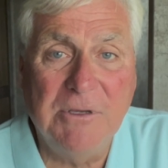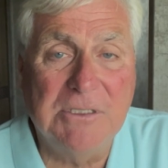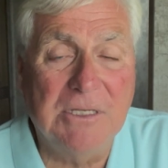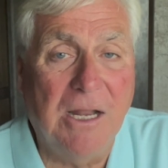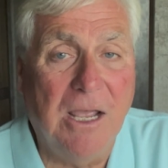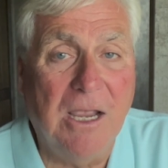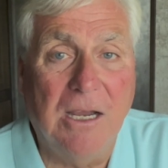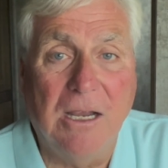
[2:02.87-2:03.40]
he
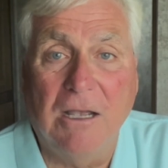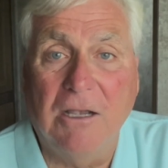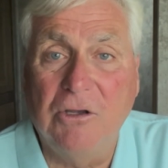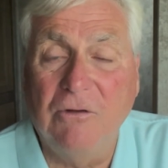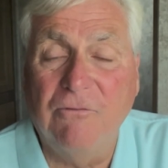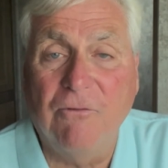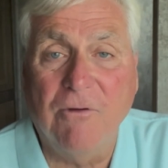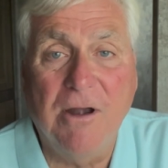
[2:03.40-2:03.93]
said, hey, a
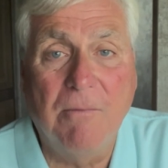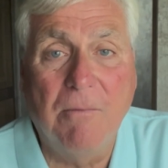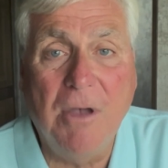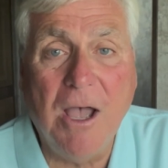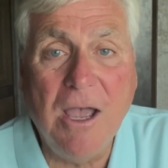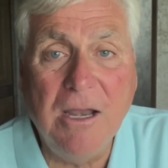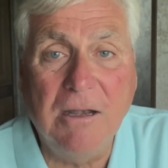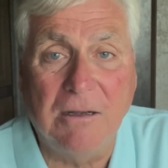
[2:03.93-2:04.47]
good friend of
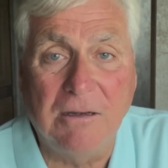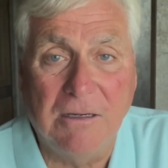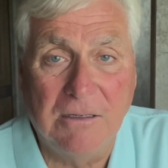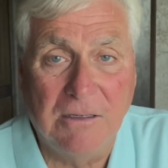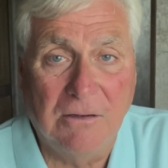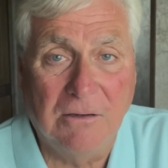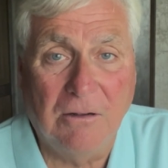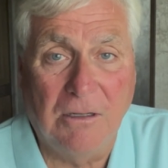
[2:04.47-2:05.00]
mine
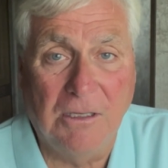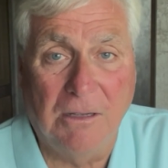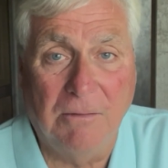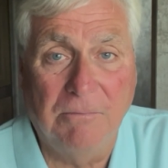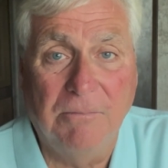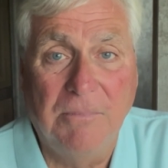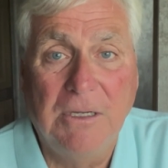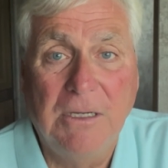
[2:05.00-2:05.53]
called
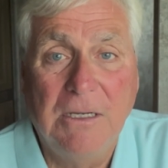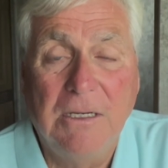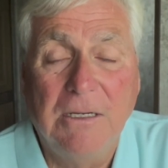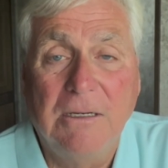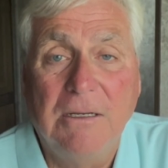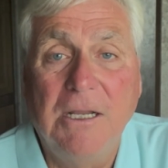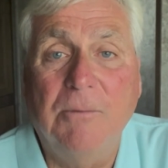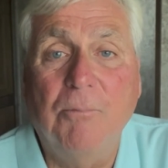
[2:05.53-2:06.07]
up,
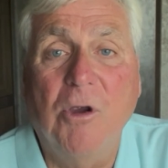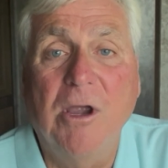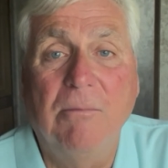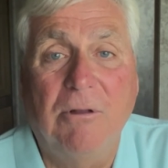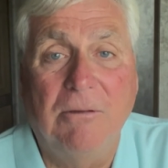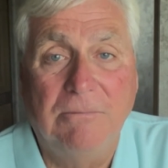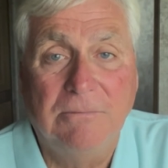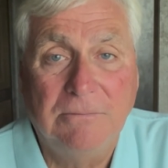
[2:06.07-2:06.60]
Nick
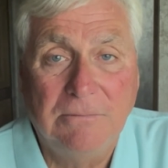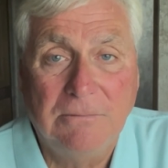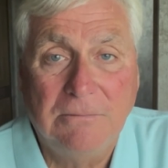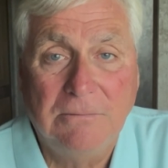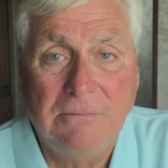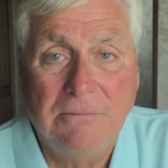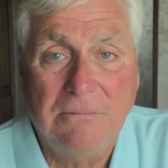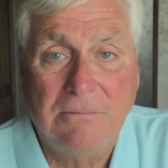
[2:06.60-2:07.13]
Bramble.
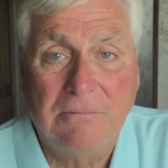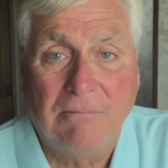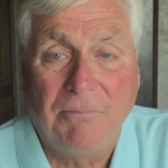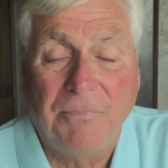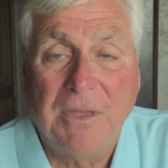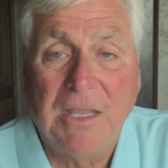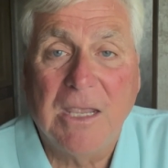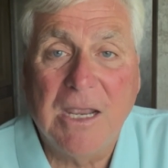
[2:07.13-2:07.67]

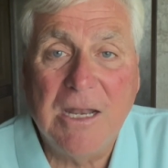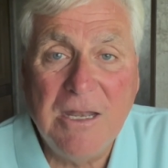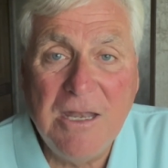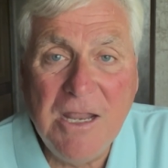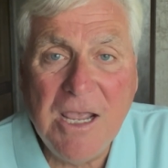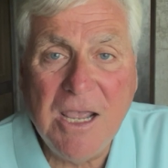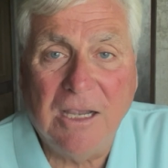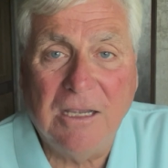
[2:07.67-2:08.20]
And
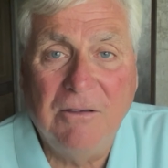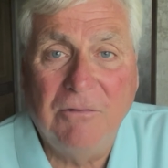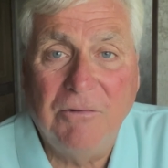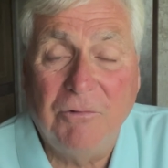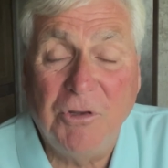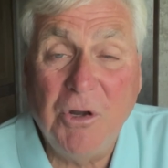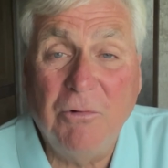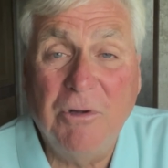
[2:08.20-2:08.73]
Nick,
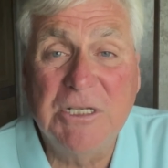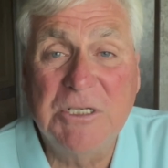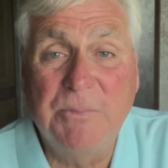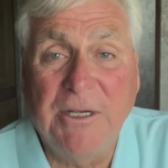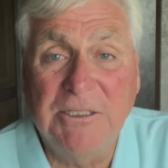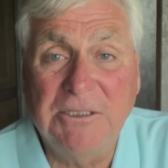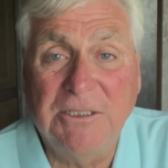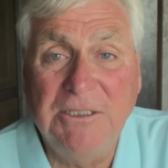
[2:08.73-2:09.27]
you know what his
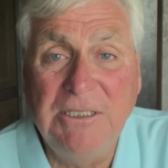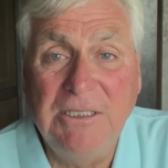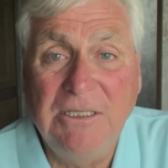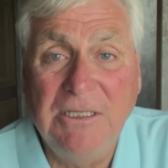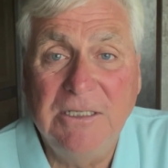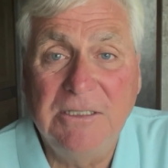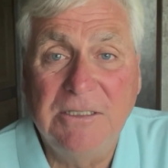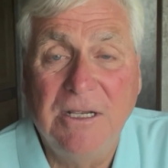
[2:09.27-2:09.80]

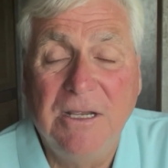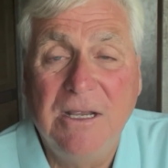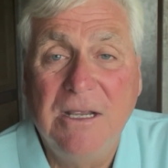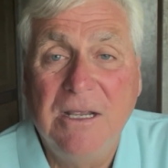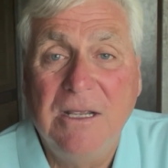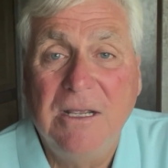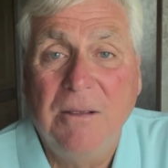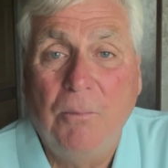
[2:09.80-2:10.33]
specialty is?
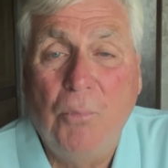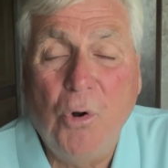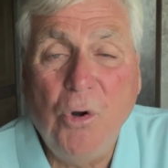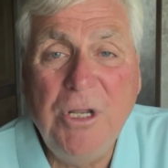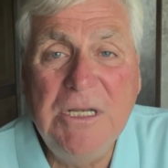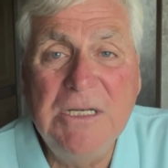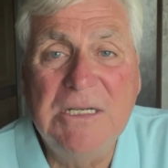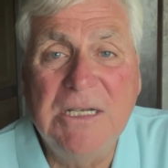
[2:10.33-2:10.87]

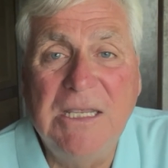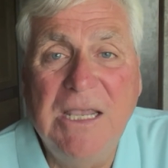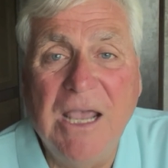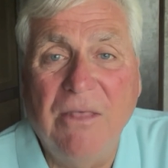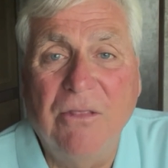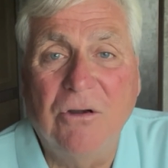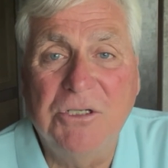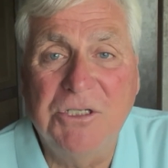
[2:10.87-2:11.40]
Putting
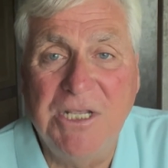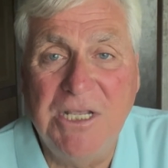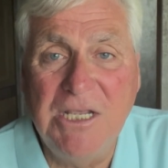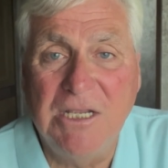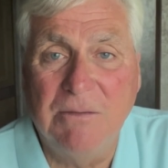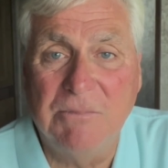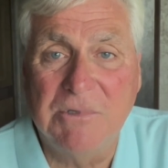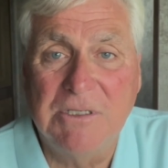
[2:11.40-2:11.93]
together
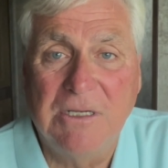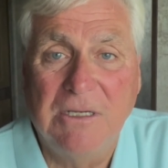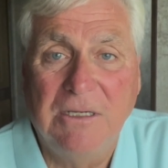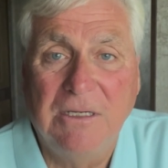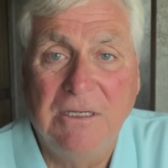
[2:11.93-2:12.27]
teams.